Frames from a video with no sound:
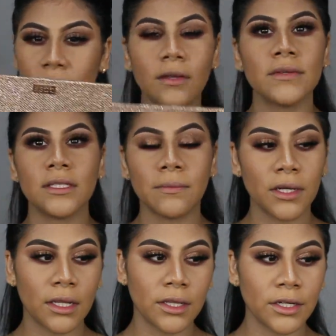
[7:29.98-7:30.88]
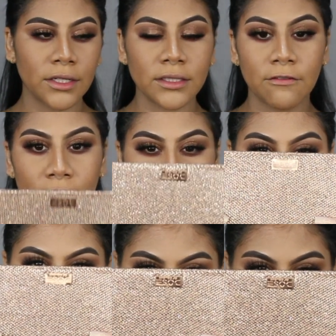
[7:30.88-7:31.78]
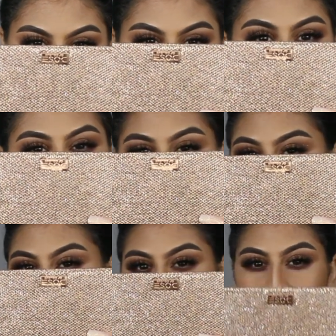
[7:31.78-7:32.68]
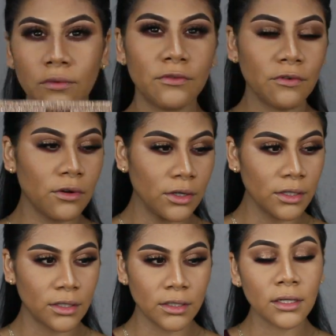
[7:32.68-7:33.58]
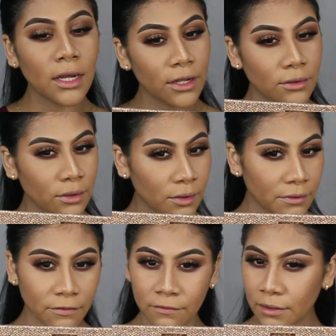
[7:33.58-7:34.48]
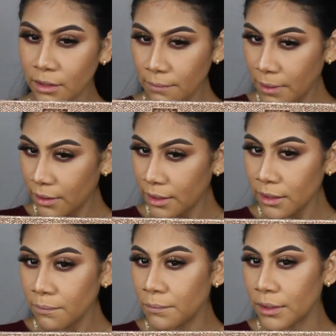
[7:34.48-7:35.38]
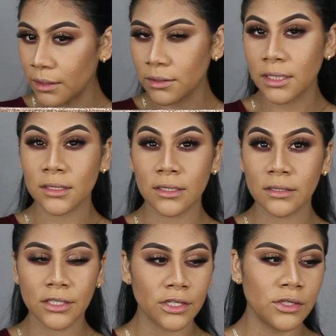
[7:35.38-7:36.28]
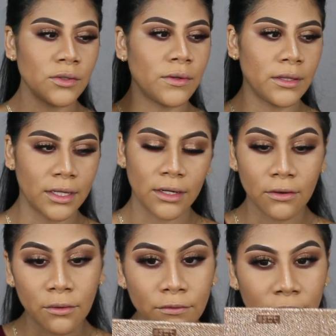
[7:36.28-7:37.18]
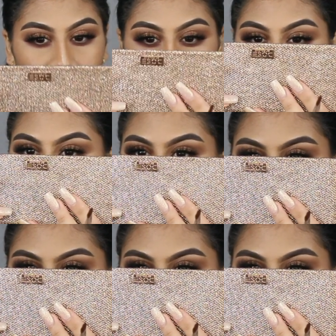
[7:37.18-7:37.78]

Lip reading: give it some color and definition. So far, I don't know how I feel about it, but let's continue, and then hopefully